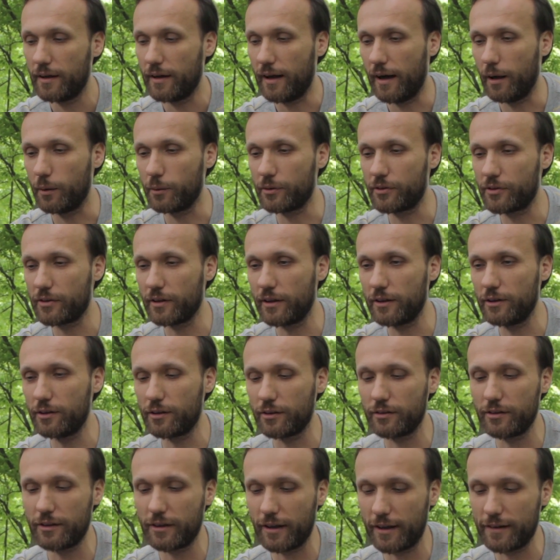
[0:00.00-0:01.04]
I would say you
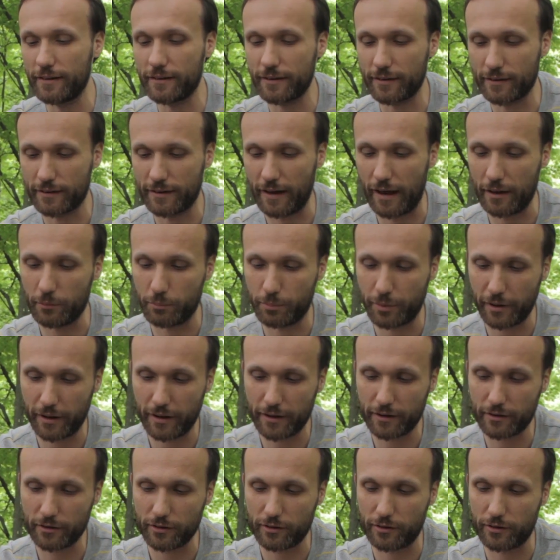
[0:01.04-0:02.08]
don't need anything that
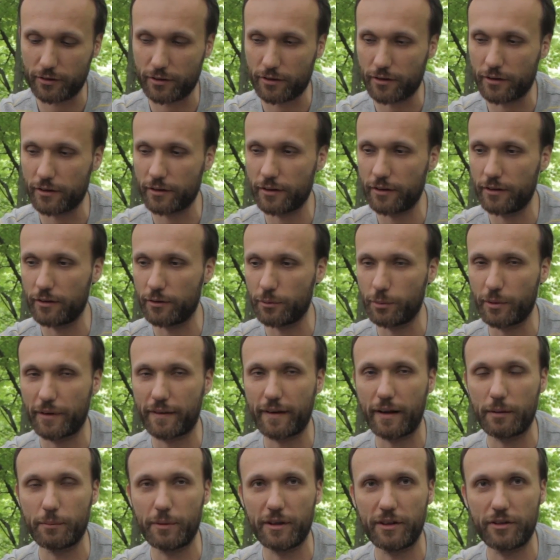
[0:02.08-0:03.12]
big or with
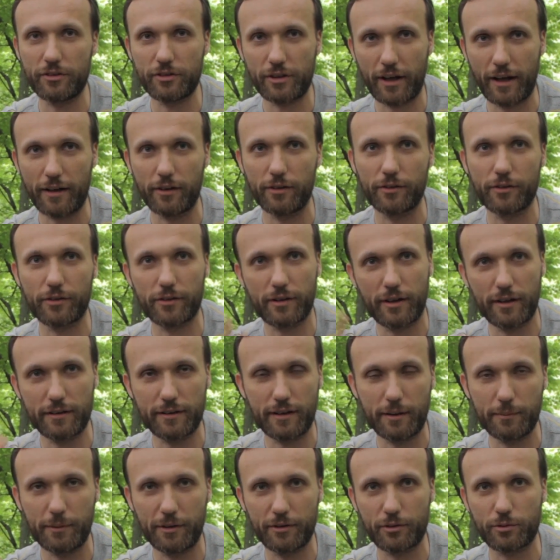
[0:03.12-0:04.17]
that many channels or
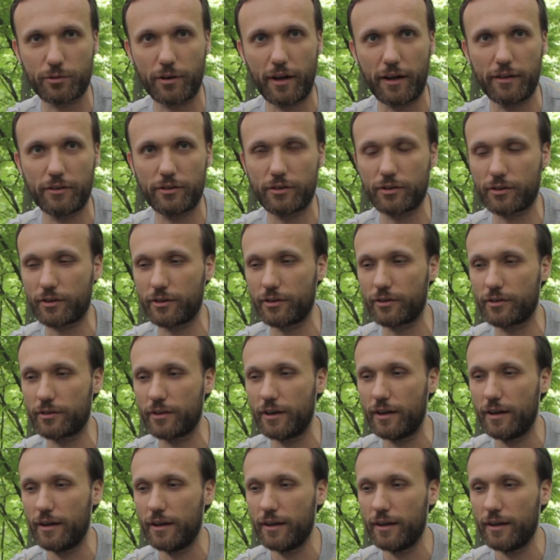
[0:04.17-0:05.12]
that much range, because